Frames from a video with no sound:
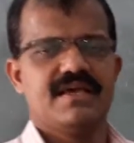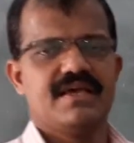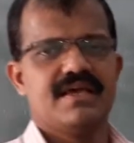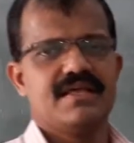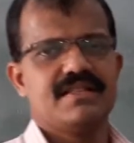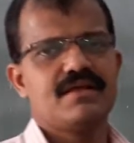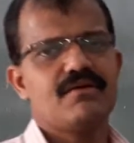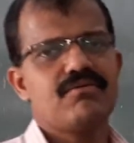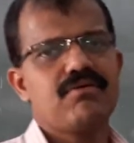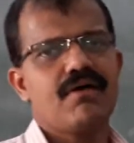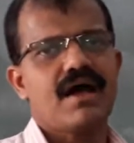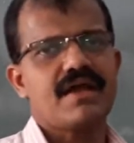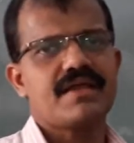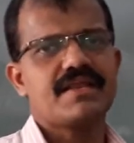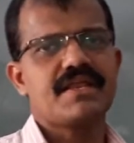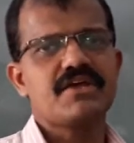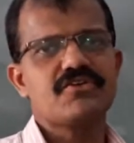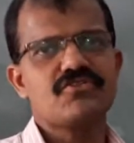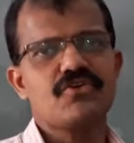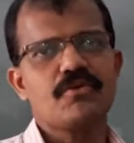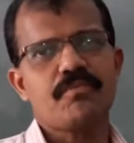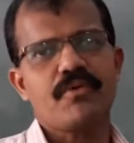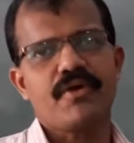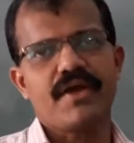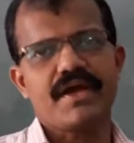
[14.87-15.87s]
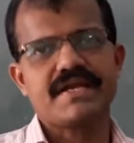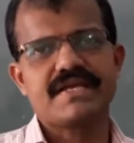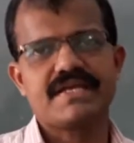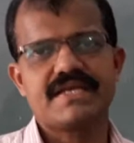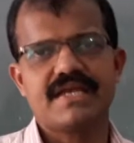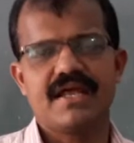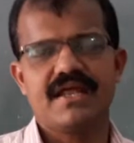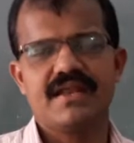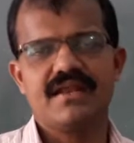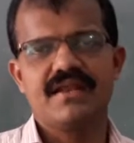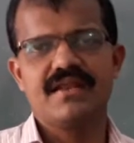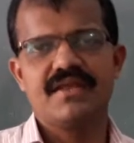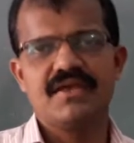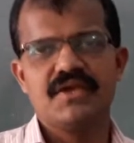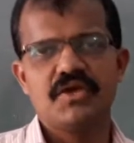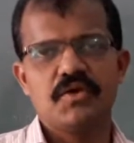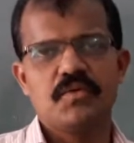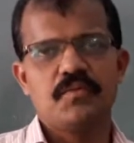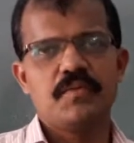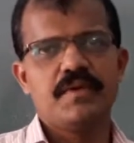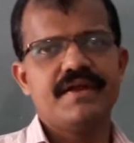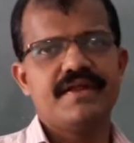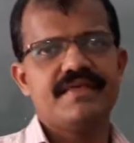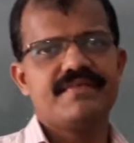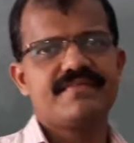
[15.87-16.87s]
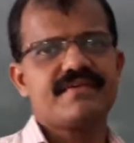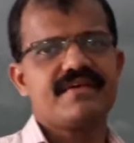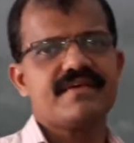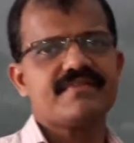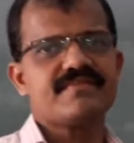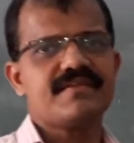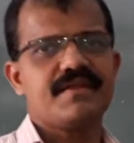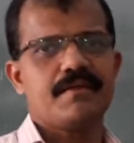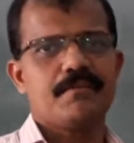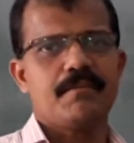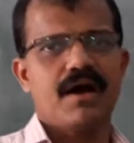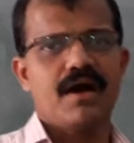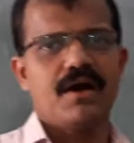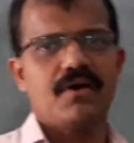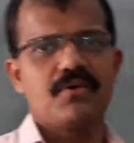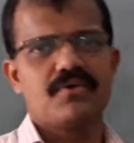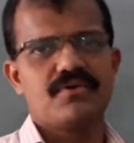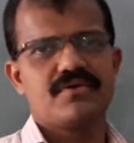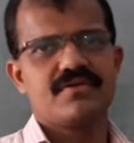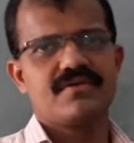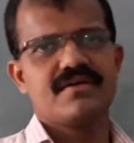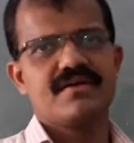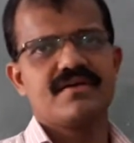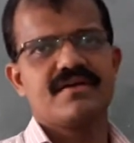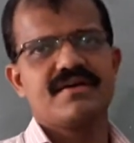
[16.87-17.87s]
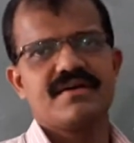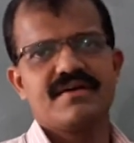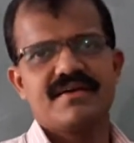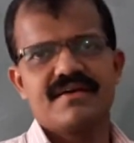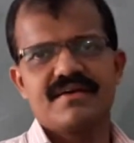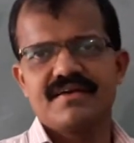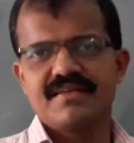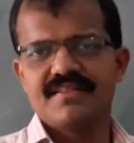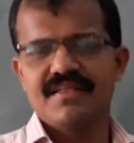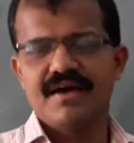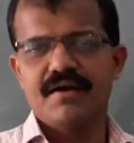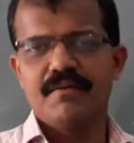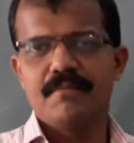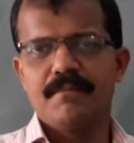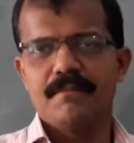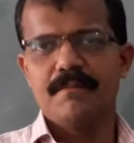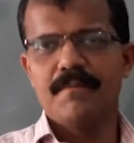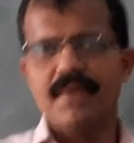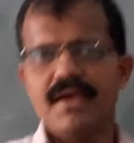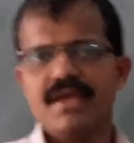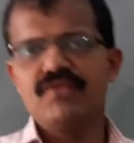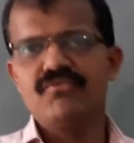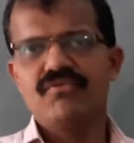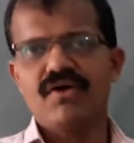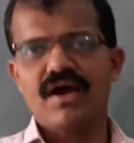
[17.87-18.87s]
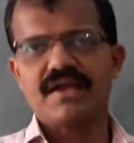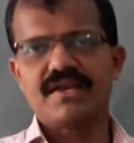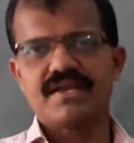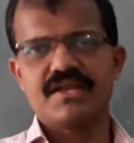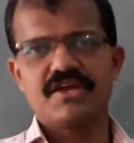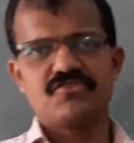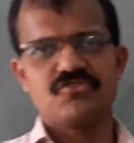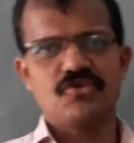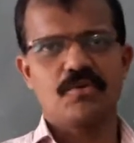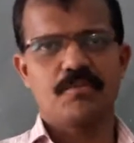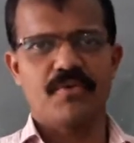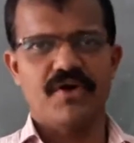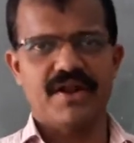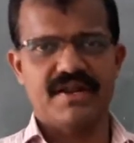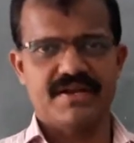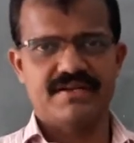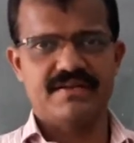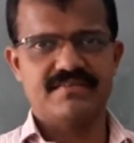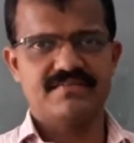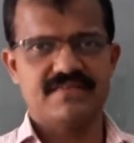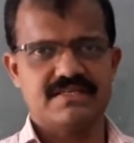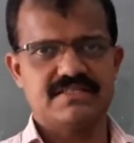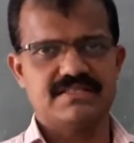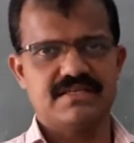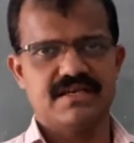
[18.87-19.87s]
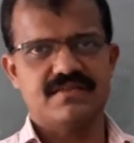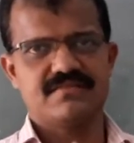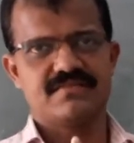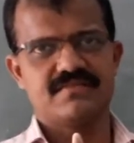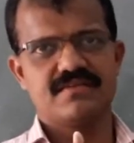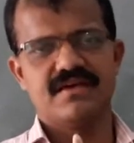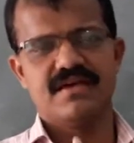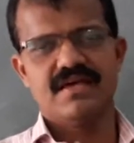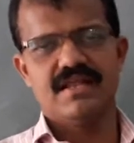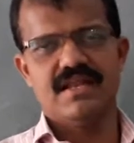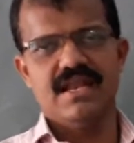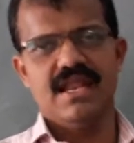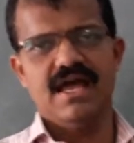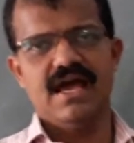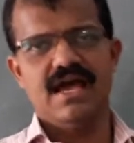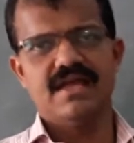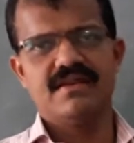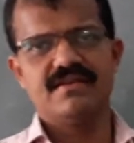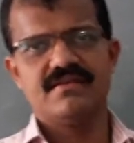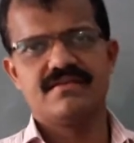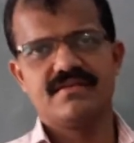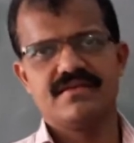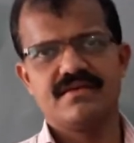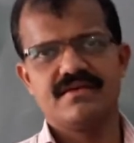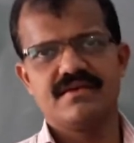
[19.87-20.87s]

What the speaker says: The factors of production we discussed about the main factors of production such as land,